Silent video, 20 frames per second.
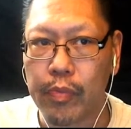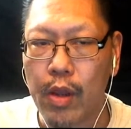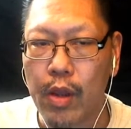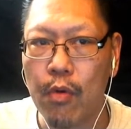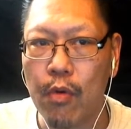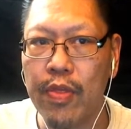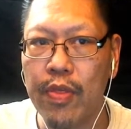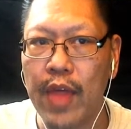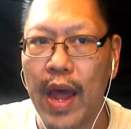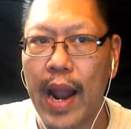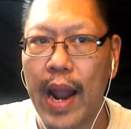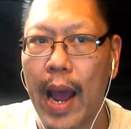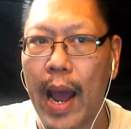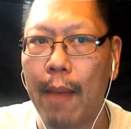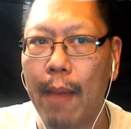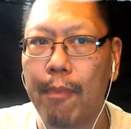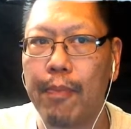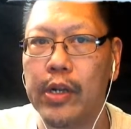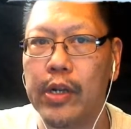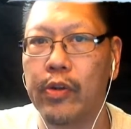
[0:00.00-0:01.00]
When that
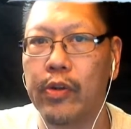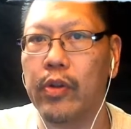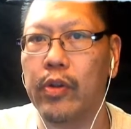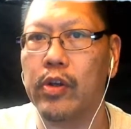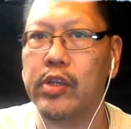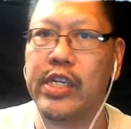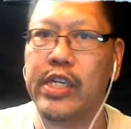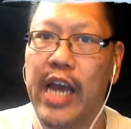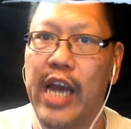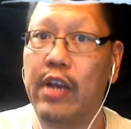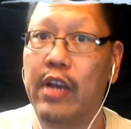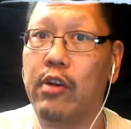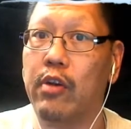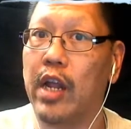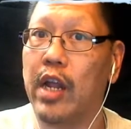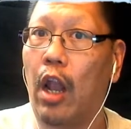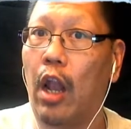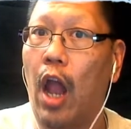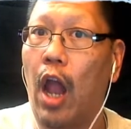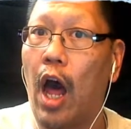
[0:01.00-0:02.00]
happens, you'll notice, you
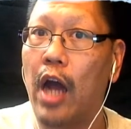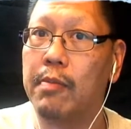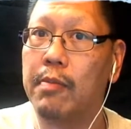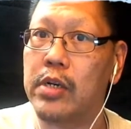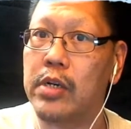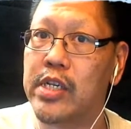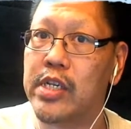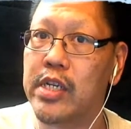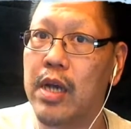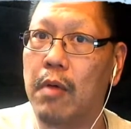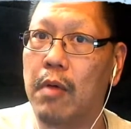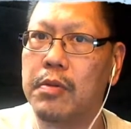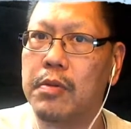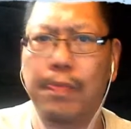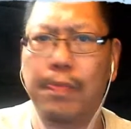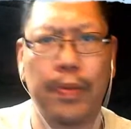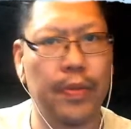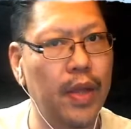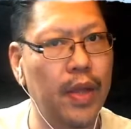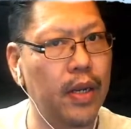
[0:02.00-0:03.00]
get a lot more subs,
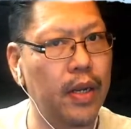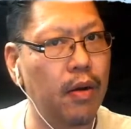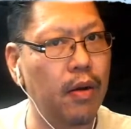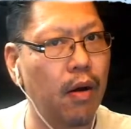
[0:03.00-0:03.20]
but then you